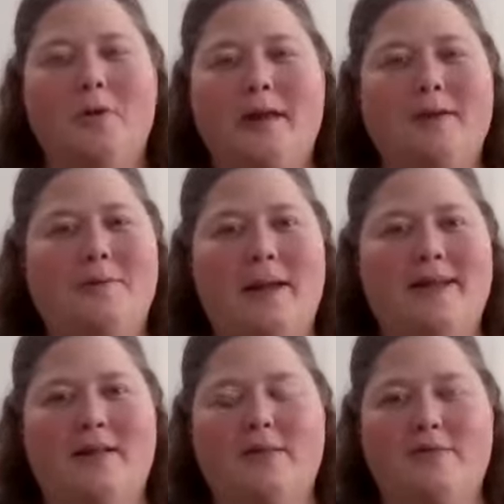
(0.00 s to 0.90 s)
were they
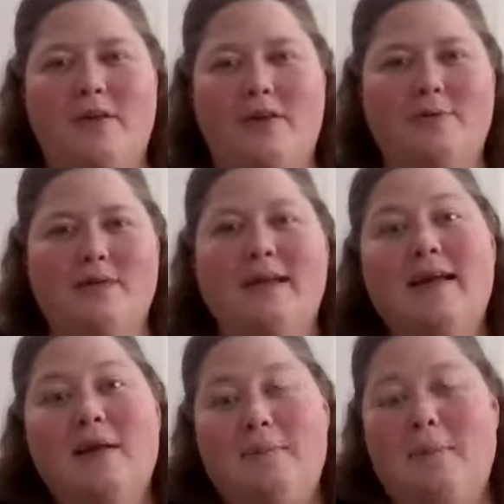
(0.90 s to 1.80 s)
obeying all of those?
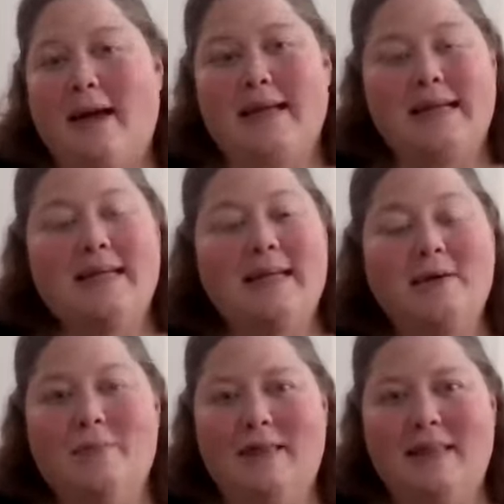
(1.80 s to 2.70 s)
By
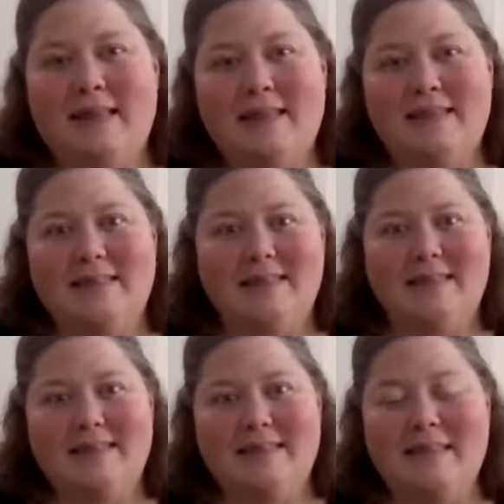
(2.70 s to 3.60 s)
eating with these
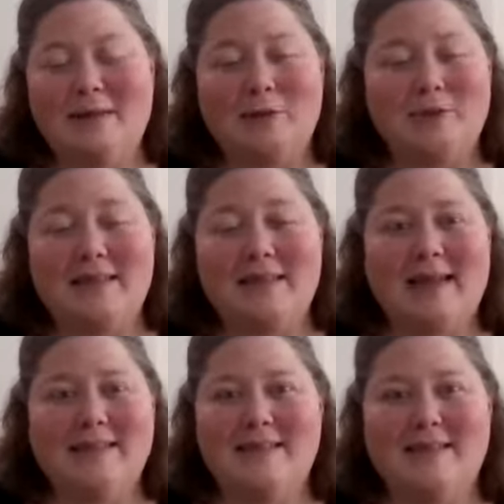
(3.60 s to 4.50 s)
sinners and
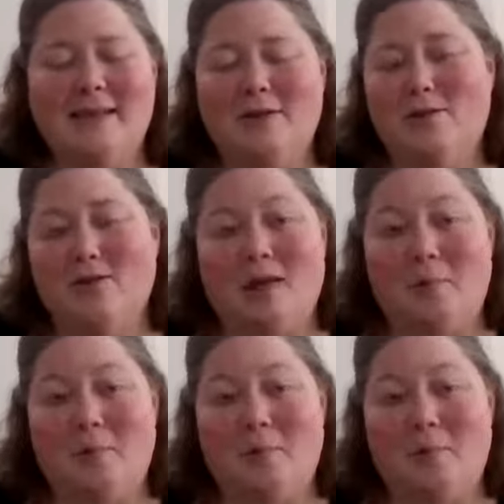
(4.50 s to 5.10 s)
tax collectors,